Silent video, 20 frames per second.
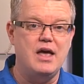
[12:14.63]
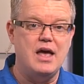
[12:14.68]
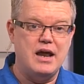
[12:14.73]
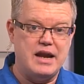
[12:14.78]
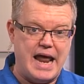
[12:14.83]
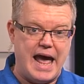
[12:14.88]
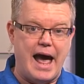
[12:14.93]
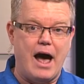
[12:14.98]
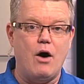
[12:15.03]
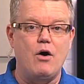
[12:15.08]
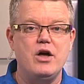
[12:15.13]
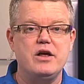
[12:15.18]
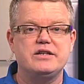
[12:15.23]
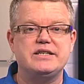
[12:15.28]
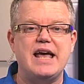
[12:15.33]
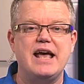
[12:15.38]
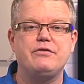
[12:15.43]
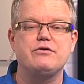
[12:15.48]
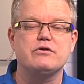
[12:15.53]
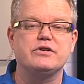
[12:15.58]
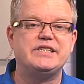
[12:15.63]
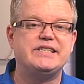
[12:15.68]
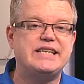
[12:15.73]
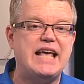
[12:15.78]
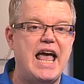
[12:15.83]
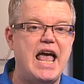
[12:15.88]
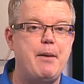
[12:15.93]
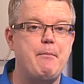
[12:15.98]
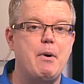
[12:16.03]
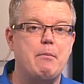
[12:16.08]
Now, take those
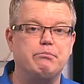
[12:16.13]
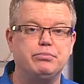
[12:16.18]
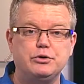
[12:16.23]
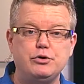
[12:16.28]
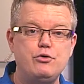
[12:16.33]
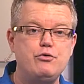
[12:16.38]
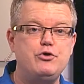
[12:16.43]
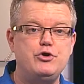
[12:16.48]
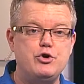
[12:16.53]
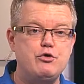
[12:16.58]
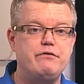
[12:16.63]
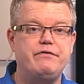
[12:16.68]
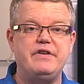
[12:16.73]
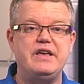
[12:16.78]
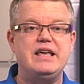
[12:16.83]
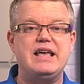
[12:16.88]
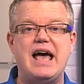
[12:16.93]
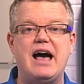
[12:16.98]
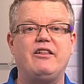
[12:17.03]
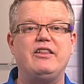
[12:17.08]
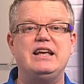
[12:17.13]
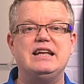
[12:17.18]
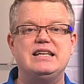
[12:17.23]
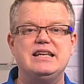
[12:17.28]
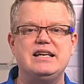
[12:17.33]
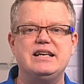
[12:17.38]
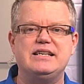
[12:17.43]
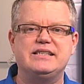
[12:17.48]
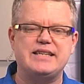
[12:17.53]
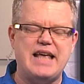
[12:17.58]
same blue UV
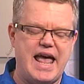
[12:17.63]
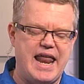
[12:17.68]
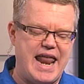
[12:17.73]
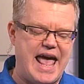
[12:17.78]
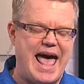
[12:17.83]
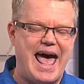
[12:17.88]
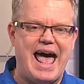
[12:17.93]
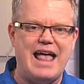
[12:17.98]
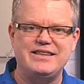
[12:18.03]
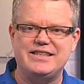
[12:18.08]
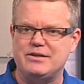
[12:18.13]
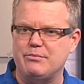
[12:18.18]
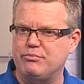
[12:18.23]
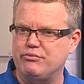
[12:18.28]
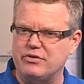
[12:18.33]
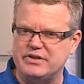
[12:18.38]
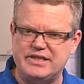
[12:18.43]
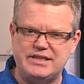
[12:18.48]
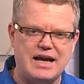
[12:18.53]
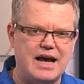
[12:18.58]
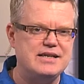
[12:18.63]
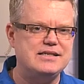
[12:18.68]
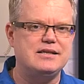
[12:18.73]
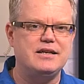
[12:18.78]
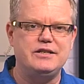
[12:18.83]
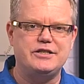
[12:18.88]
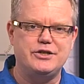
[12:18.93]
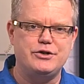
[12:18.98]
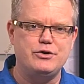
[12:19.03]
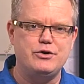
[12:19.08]
LEDs and add some
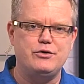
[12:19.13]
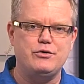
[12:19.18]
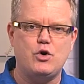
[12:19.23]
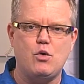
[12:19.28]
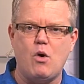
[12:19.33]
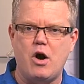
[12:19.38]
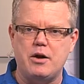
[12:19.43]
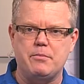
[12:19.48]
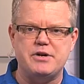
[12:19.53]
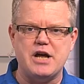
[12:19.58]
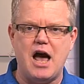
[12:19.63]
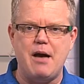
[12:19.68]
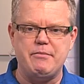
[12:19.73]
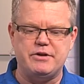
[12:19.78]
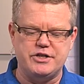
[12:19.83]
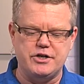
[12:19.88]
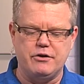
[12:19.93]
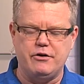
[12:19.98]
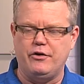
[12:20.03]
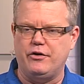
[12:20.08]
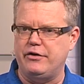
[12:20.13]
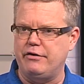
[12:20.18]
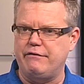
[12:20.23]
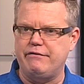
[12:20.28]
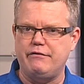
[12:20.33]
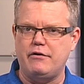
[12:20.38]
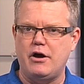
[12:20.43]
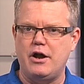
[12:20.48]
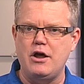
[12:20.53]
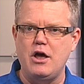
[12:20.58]
precisely tuned quantum dot material in the
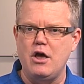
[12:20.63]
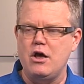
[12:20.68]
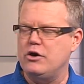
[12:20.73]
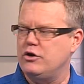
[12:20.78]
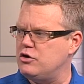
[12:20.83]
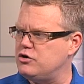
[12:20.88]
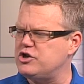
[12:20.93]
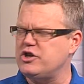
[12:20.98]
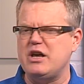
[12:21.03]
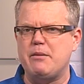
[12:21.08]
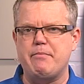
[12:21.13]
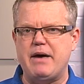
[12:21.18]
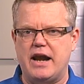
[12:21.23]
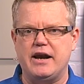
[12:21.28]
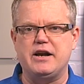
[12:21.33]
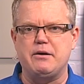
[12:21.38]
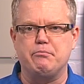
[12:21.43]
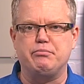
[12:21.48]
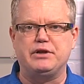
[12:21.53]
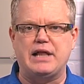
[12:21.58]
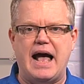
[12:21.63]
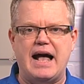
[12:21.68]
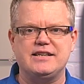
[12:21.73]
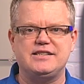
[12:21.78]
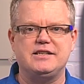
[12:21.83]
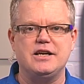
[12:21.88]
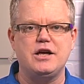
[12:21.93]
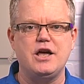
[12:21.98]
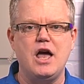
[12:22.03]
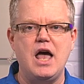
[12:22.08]
front, usually embedded in
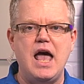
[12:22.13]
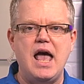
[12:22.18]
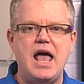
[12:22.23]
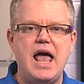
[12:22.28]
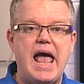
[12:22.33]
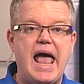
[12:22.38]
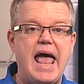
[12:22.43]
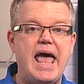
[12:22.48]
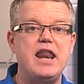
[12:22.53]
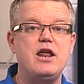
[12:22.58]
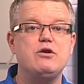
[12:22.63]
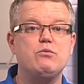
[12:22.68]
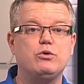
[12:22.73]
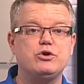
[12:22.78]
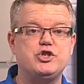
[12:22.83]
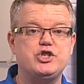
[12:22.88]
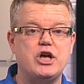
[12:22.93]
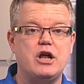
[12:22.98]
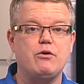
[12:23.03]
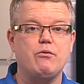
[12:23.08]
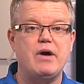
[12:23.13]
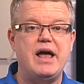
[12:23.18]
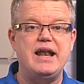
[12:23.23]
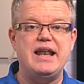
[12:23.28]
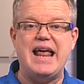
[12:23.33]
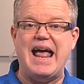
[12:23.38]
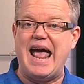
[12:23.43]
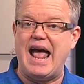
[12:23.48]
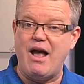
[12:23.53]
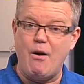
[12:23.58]
plastic, and it will
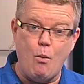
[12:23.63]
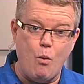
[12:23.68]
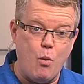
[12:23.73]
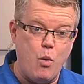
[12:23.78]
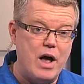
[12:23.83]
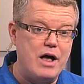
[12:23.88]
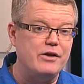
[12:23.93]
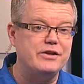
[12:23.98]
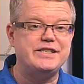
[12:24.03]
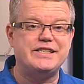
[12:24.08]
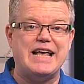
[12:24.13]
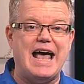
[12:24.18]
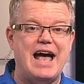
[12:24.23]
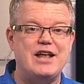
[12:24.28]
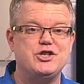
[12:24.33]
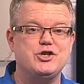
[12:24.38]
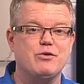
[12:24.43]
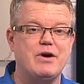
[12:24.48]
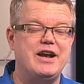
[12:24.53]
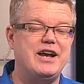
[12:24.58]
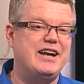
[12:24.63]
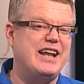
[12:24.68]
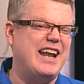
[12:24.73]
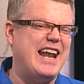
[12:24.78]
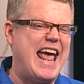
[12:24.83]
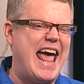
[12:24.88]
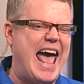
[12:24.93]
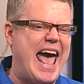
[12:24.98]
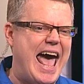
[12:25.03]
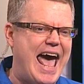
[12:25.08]
generate well saturated
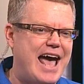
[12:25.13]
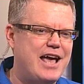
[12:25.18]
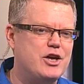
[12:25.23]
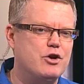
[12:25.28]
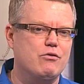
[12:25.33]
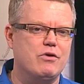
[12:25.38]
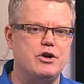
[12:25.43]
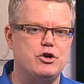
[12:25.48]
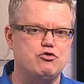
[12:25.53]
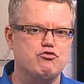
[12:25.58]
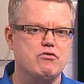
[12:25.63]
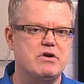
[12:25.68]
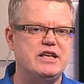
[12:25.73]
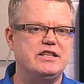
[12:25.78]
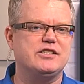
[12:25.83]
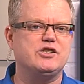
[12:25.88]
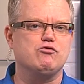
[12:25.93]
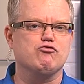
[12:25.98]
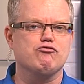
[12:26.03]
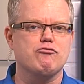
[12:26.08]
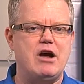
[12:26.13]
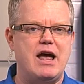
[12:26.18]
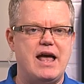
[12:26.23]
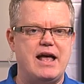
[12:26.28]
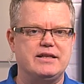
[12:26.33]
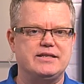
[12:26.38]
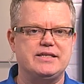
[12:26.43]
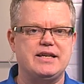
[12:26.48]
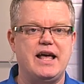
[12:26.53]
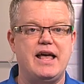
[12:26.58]
and accurate greens and
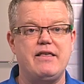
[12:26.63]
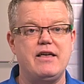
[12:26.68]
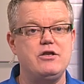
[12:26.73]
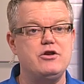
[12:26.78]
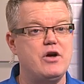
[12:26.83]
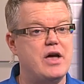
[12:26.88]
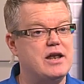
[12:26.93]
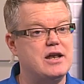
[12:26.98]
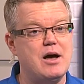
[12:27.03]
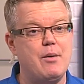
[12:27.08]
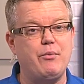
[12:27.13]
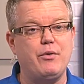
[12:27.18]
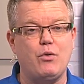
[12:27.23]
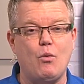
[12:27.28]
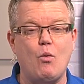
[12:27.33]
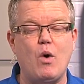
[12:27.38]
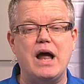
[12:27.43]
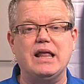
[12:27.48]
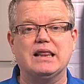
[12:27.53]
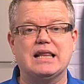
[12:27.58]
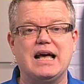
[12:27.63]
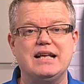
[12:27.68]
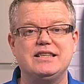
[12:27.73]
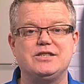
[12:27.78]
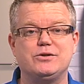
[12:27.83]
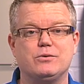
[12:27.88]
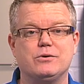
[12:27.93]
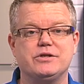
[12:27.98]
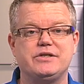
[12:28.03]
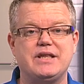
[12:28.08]
reds, and then you end up with a white light
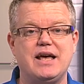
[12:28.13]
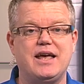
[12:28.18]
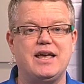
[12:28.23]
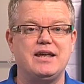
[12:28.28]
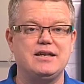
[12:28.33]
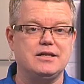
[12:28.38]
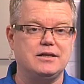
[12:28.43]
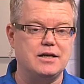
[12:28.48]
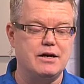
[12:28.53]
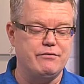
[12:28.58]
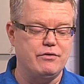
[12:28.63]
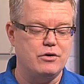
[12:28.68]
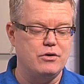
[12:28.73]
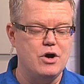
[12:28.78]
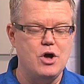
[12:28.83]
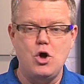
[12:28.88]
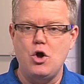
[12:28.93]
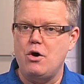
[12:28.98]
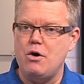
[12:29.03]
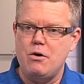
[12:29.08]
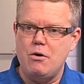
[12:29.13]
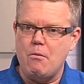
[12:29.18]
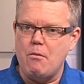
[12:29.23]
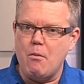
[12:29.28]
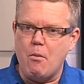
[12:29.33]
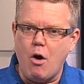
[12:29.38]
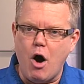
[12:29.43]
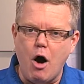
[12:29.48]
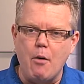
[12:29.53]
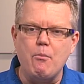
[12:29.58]
source that can deliver
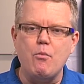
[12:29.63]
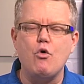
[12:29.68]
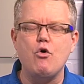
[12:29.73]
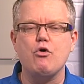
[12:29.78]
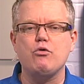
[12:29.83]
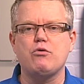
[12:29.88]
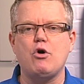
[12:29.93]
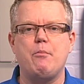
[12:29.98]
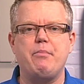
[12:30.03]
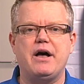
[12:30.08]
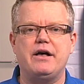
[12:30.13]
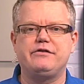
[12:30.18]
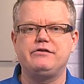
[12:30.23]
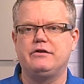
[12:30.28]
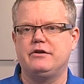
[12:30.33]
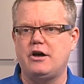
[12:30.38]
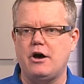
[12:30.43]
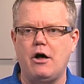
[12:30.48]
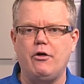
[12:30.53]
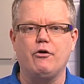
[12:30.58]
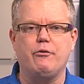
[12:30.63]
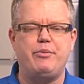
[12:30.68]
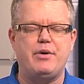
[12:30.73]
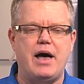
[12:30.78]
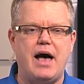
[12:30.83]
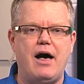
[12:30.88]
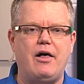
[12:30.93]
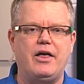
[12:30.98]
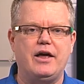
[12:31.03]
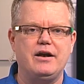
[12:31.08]
a more robust color
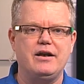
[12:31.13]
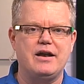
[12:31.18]
palette.